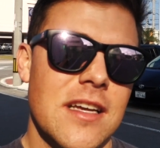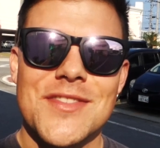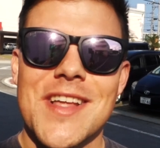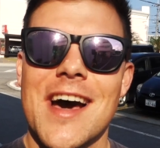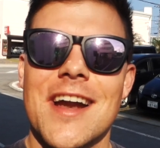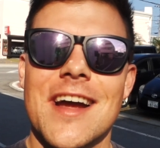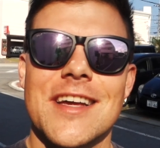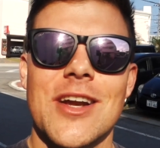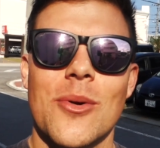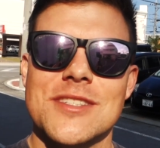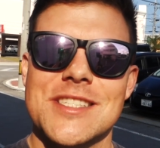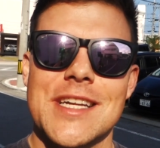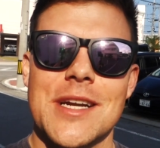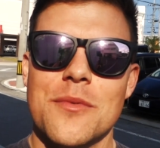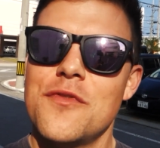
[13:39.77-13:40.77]
If not, I can
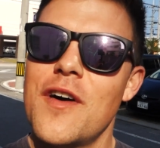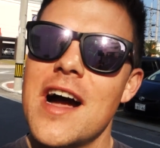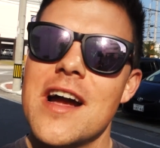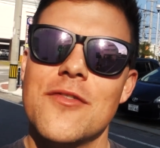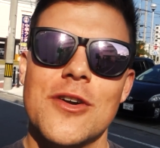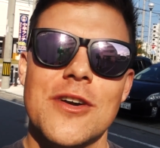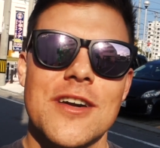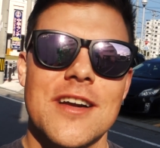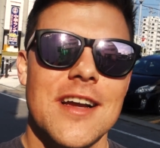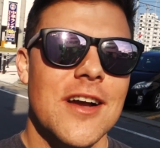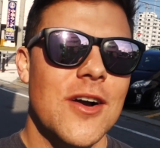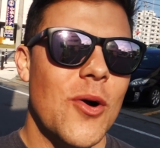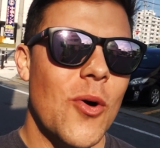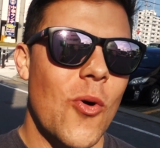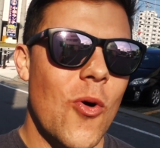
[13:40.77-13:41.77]
always hit up Fiverr,
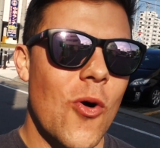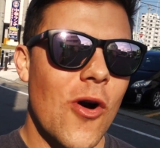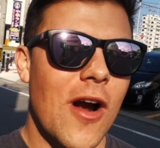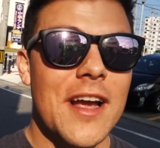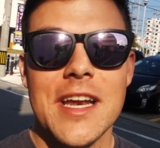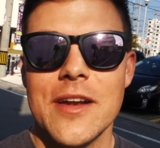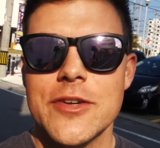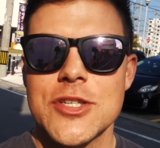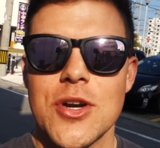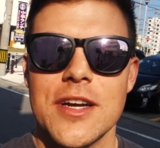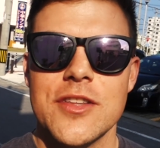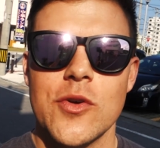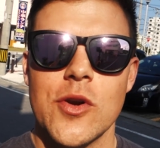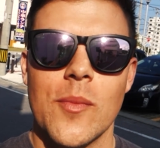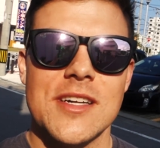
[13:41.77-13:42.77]
or I can even
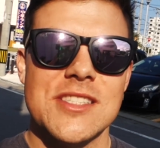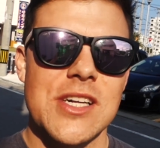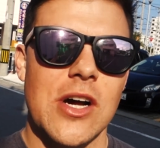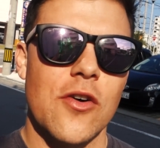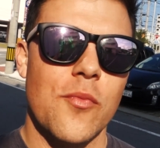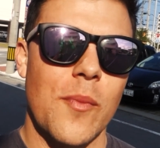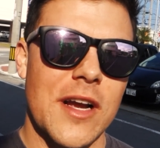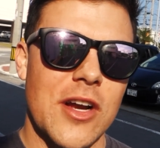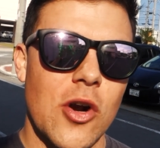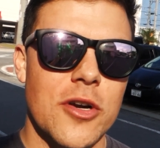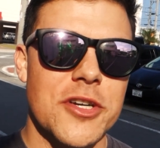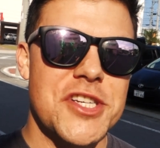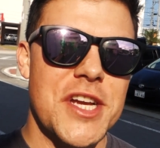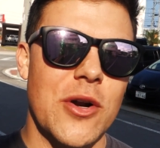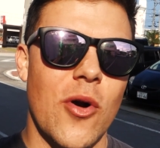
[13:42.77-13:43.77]
try doing it myself. My
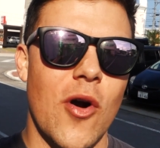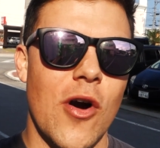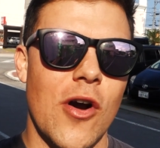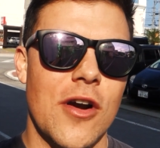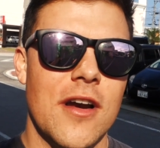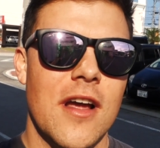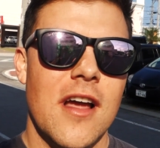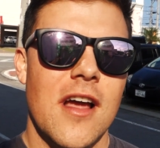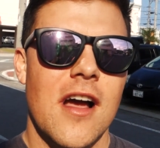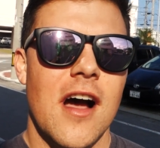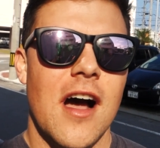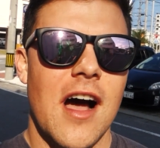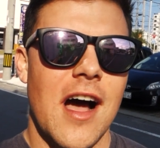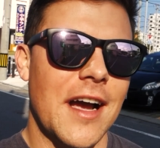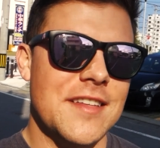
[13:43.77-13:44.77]
current channel art
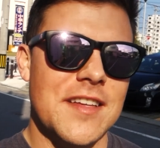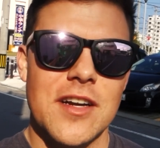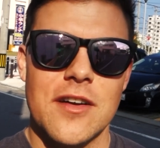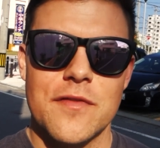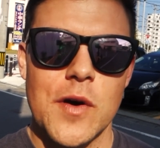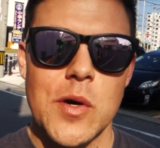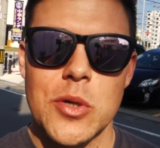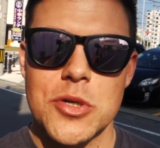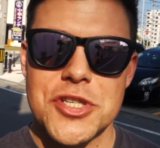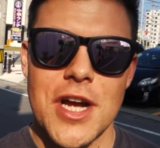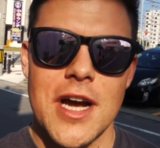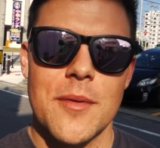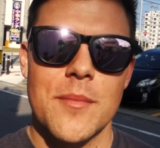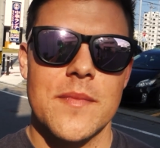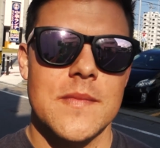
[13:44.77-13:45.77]
I did on
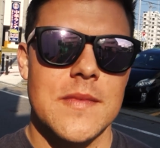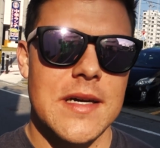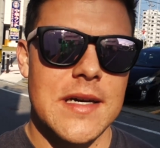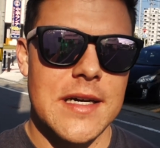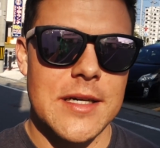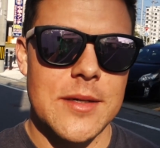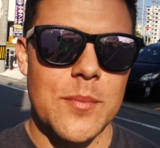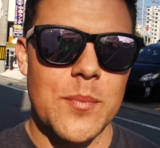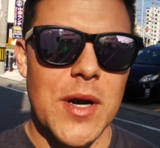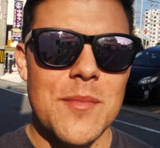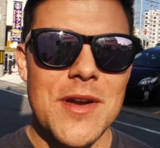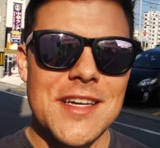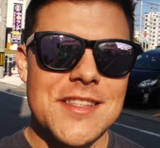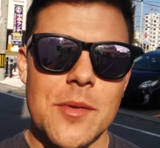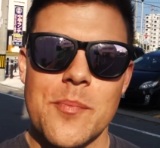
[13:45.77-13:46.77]
Photoshop, but
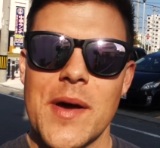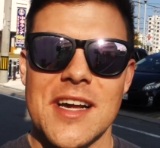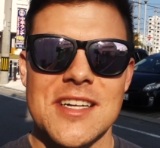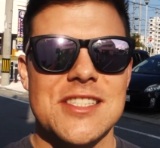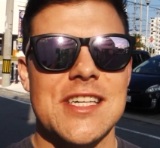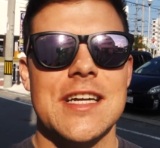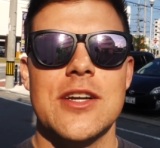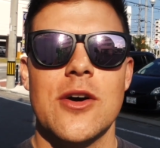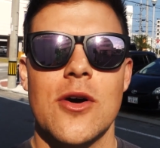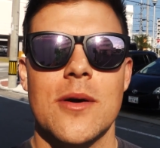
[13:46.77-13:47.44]
I'm not the best, and I